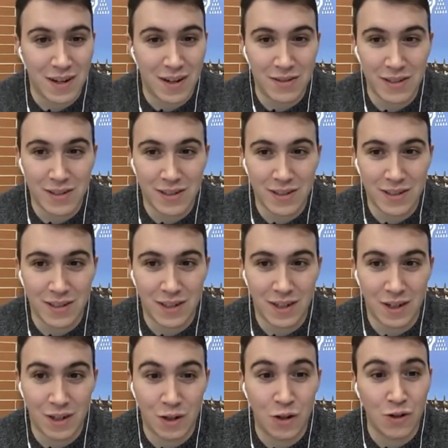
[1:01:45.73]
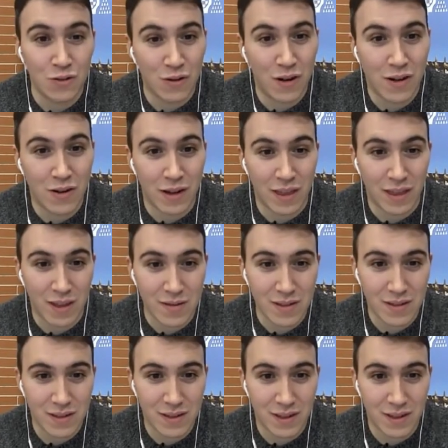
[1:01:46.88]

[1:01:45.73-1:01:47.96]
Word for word: own control algorithms.